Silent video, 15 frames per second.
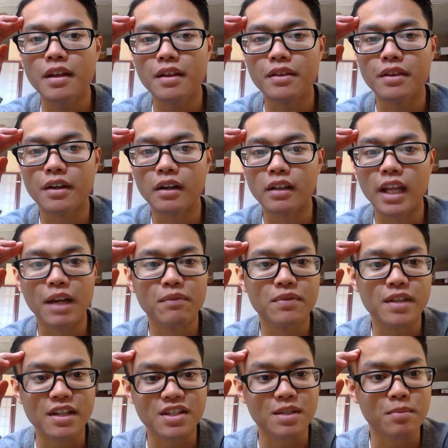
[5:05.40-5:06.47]
their life
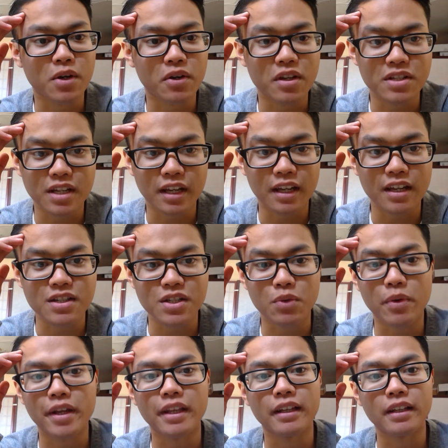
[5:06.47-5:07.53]
testimonies, I guess, the
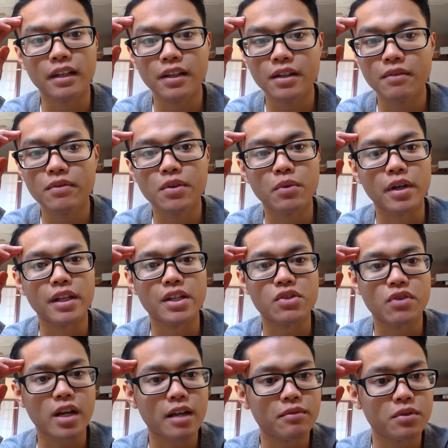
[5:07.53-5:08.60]
way they lived, the way they
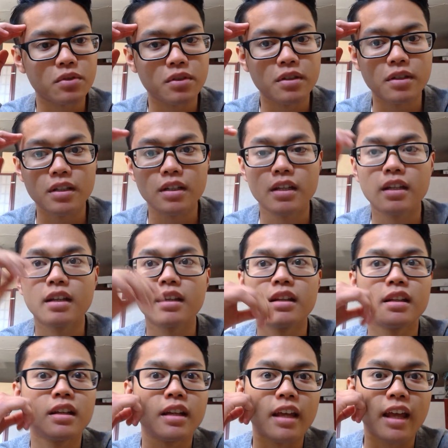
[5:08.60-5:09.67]
traveled,
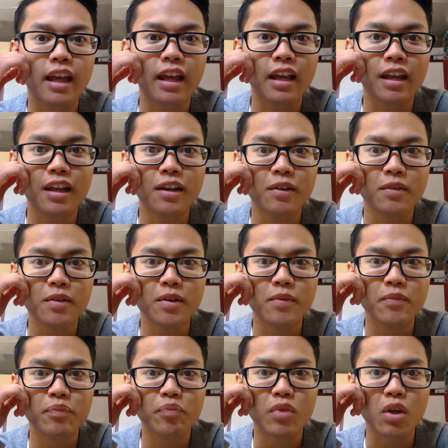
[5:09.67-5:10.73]
and
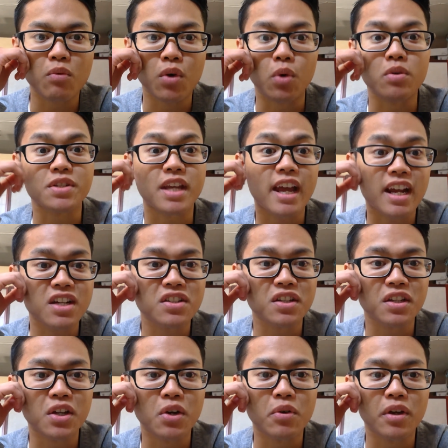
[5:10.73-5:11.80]
what was actually
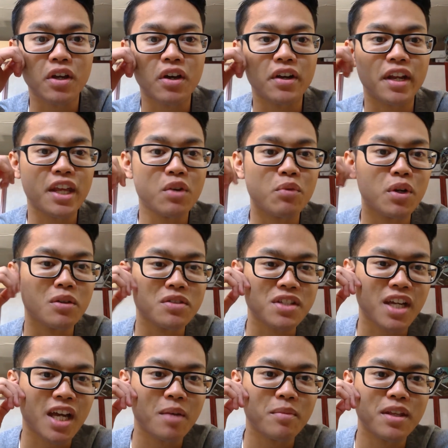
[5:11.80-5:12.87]
going on in real
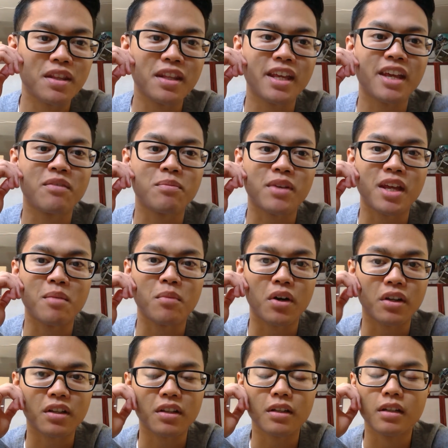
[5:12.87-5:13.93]
time in the FBA
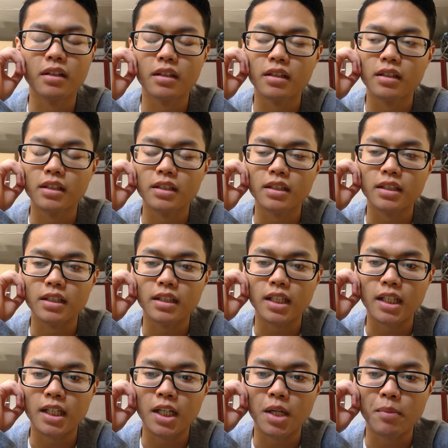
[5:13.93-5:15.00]
market.
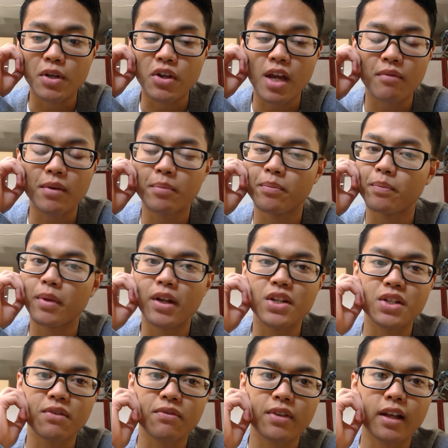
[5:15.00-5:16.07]
And you have a
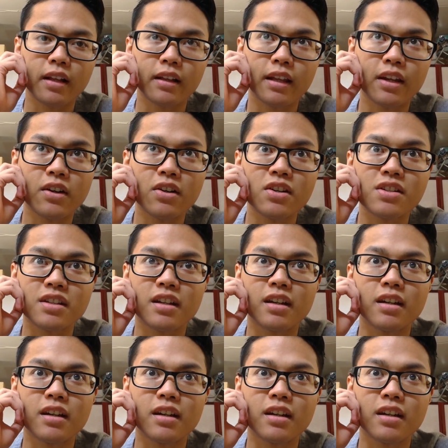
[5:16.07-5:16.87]
bunch of thought leaders.